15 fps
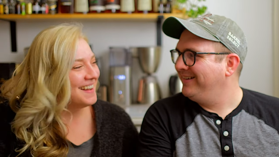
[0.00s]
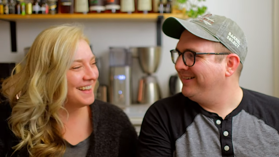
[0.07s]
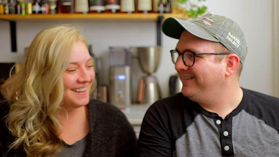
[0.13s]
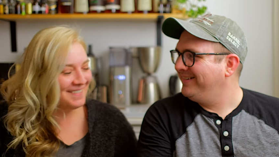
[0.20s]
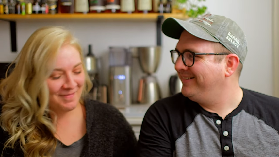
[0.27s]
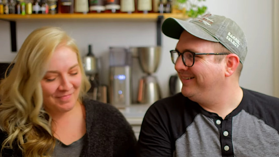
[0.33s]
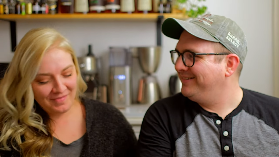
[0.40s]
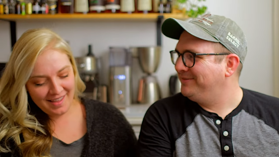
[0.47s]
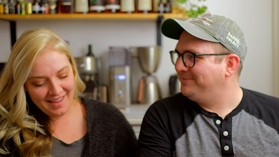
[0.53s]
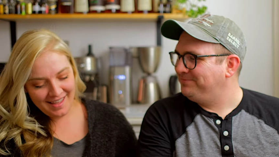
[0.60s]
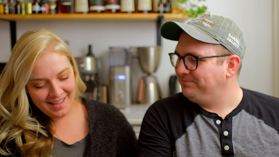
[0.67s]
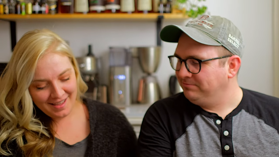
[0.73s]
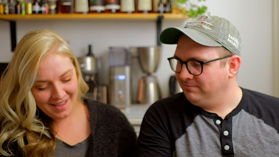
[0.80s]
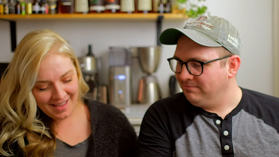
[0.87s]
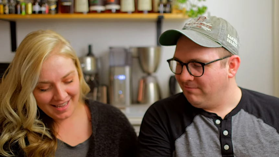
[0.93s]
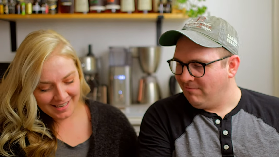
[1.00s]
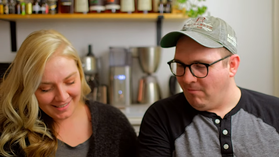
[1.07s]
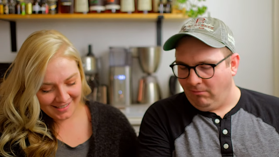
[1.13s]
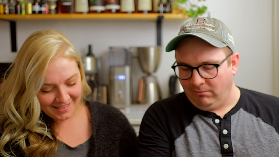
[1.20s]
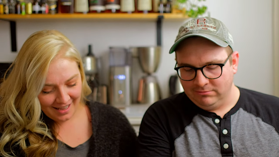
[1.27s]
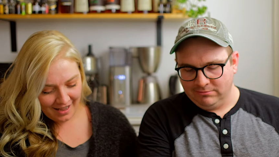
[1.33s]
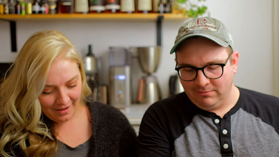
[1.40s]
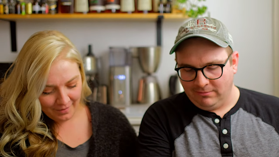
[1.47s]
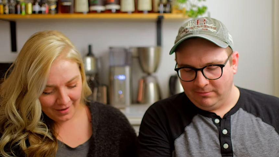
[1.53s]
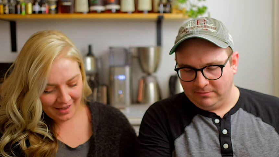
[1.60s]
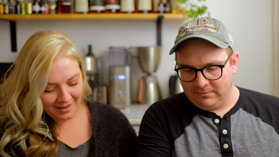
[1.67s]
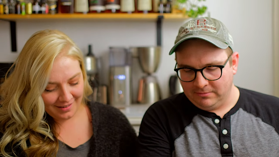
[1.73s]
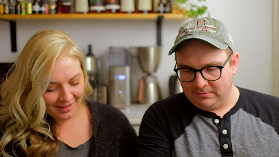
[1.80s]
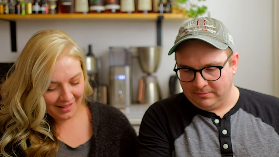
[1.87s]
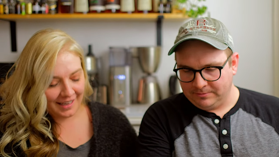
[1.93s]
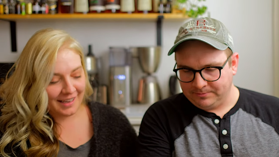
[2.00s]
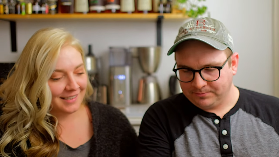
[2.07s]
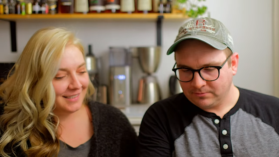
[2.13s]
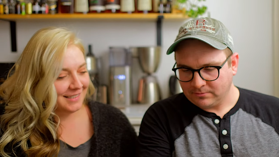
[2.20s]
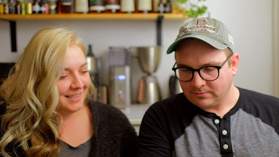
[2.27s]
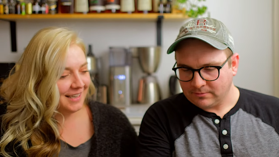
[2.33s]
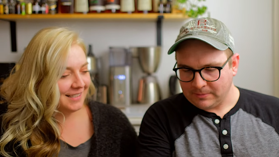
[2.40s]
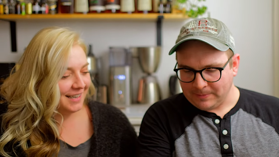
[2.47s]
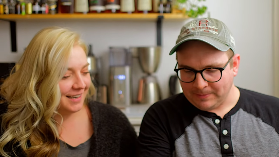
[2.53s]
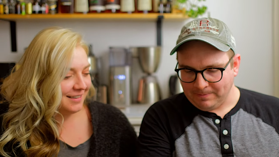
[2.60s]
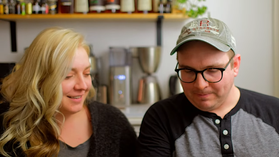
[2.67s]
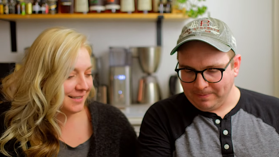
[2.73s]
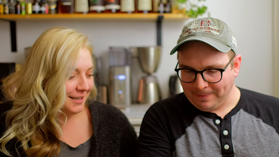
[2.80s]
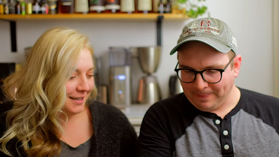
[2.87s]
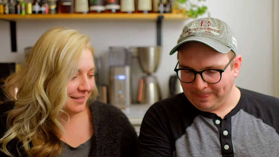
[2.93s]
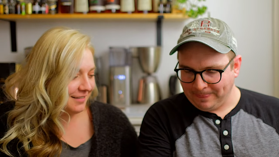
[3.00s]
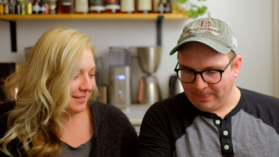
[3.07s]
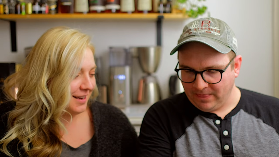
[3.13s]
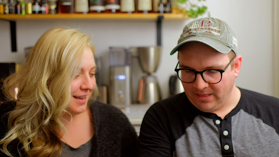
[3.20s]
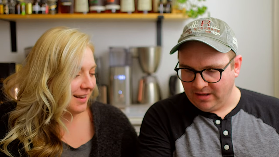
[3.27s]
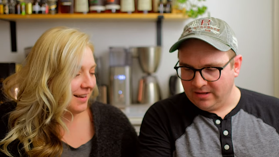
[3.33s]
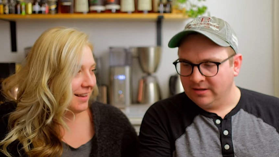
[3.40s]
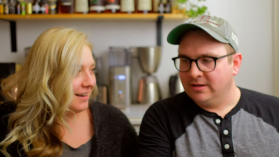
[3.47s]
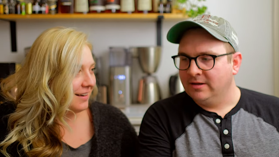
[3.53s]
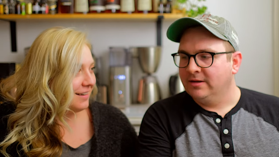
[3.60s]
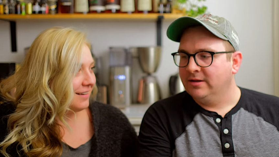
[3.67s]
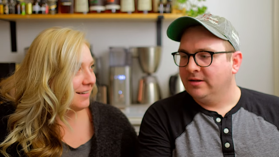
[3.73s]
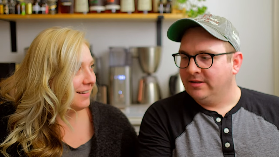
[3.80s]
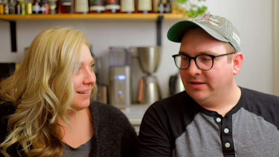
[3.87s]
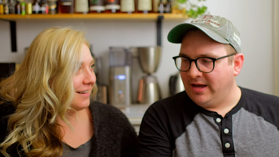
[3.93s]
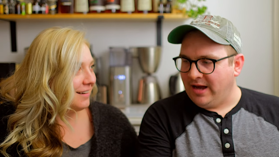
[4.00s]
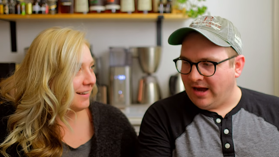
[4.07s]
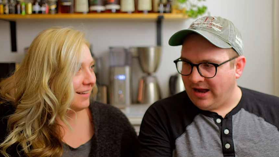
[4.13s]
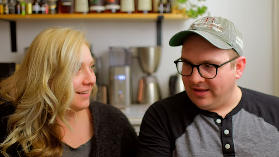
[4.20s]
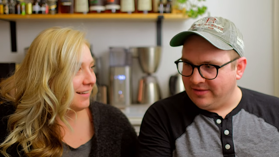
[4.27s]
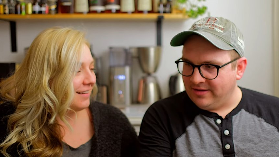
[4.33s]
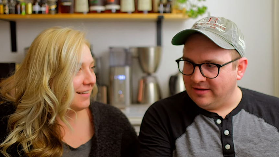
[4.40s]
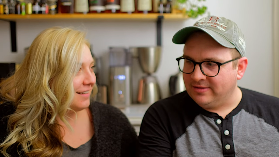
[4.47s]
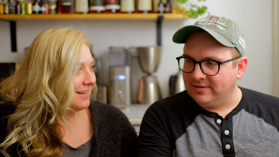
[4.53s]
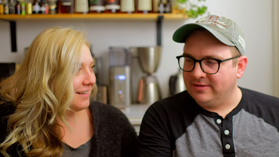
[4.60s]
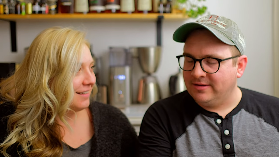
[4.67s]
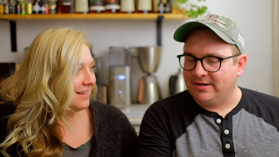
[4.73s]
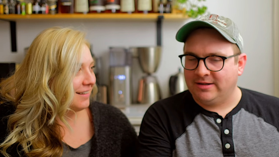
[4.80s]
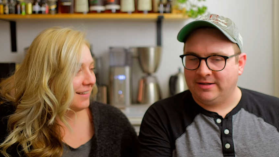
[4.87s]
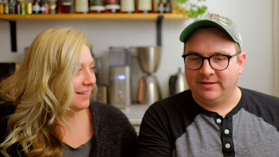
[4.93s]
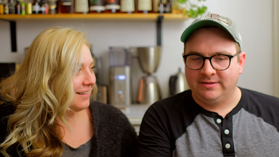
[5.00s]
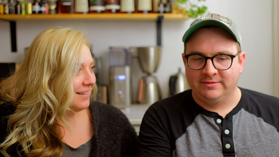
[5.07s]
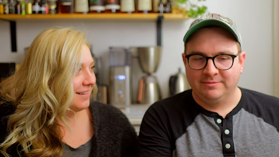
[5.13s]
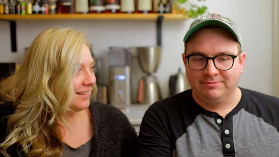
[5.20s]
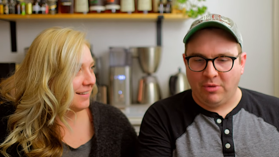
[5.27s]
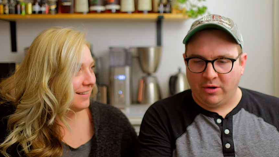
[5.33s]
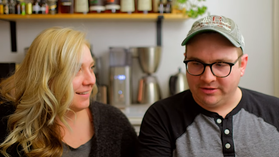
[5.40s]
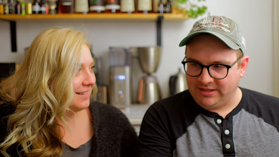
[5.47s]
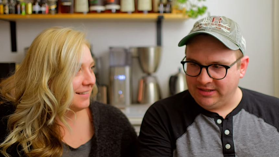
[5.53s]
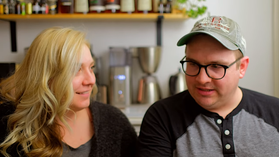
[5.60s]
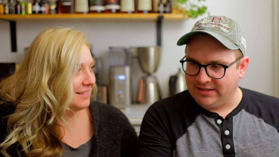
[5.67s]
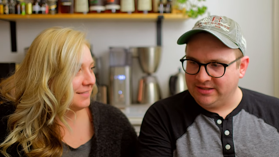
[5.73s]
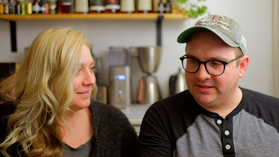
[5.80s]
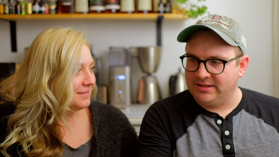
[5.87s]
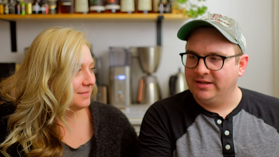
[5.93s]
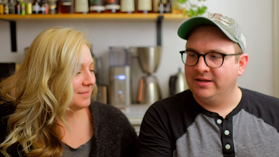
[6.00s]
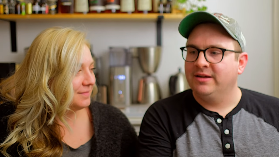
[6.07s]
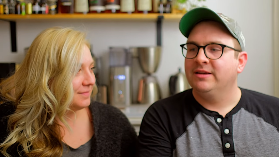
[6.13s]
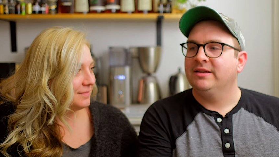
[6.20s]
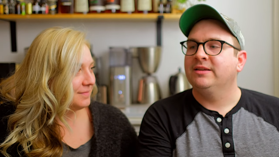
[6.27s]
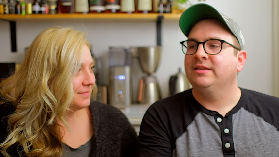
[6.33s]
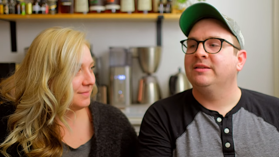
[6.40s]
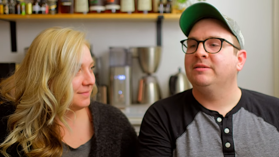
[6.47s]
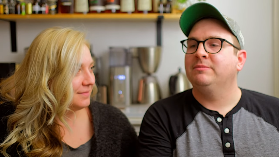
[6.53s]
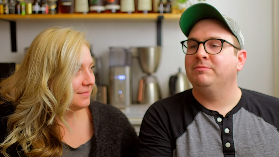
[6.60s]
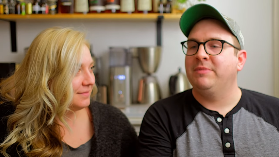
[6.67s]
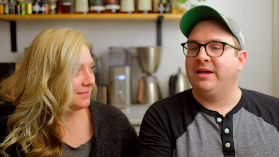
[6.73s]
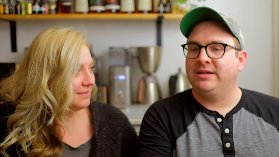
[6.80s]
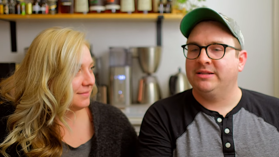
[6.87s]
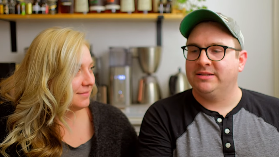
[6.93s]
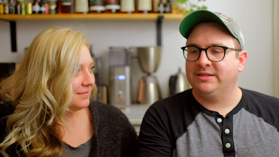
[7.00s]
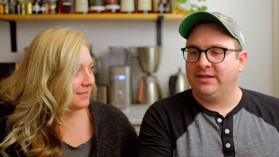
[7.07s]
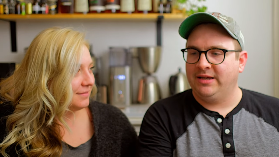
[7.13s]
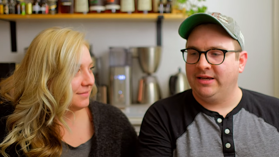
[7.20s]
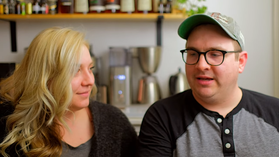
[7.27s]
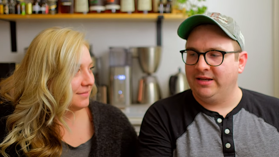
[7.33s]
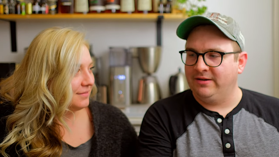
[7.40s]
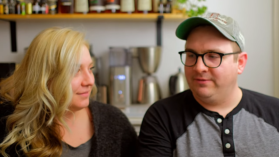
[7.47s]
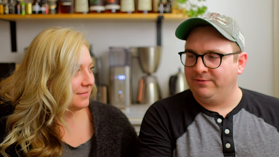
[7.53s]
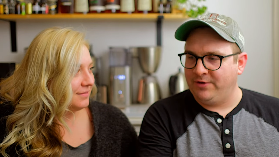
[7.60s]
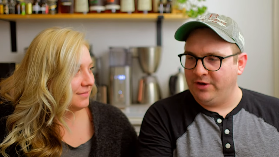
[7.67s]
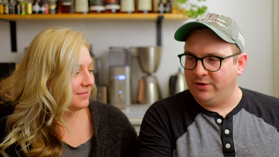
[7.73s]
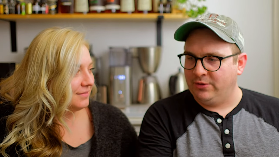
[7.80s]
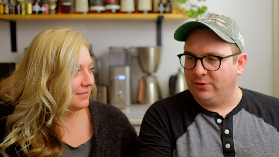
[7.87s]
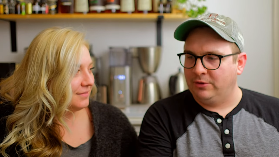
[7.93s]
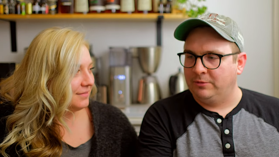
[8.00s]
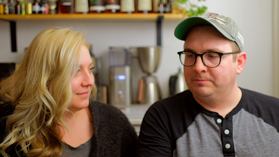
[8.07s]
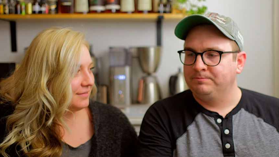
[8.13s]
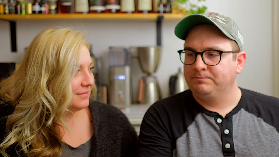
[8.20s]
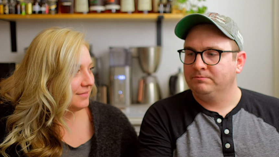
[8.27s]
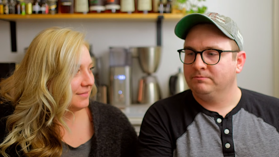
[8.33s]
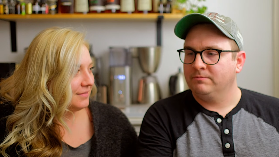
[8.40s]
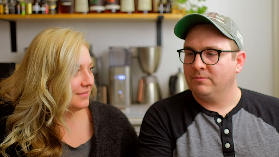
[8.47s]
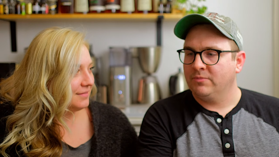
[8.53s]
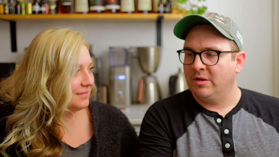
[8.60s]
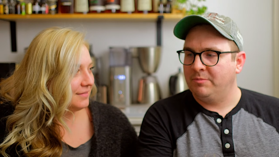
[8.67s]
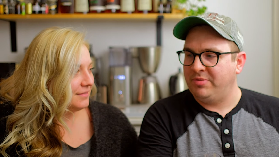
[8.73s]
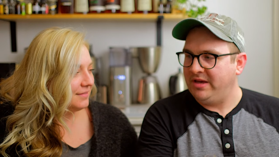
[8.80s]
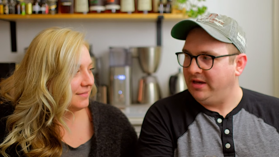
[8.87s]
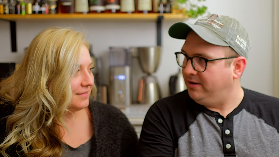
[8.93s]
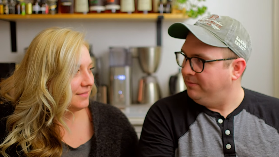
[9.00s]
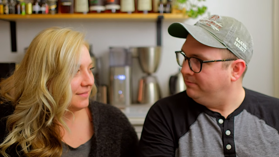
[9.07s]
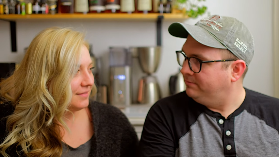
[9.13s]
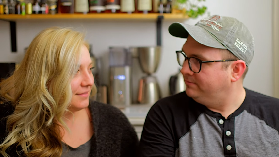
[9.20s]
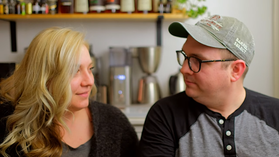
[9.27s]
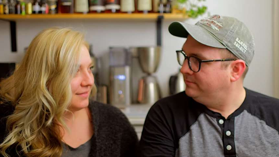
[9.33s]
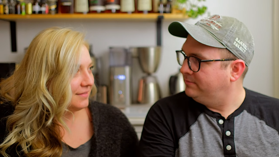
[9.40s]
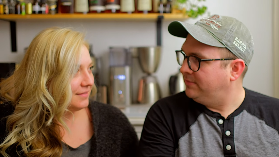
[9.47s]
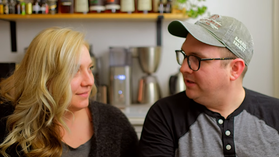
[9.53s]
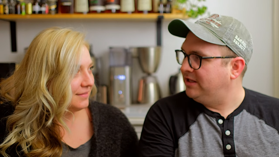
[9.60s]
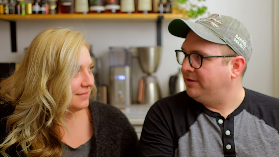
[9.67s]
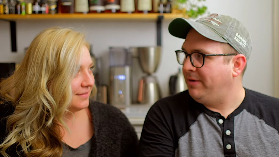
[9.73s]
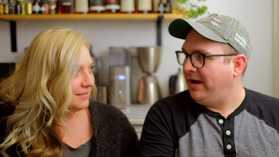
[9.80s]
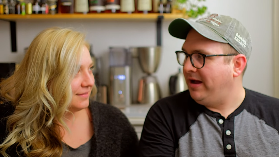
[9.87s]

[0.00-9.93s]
Speaker 1: um it's um, kind of like a, it's like a dessert, and
Speaker 2: yeah, I think the maltiness makes it feel big in the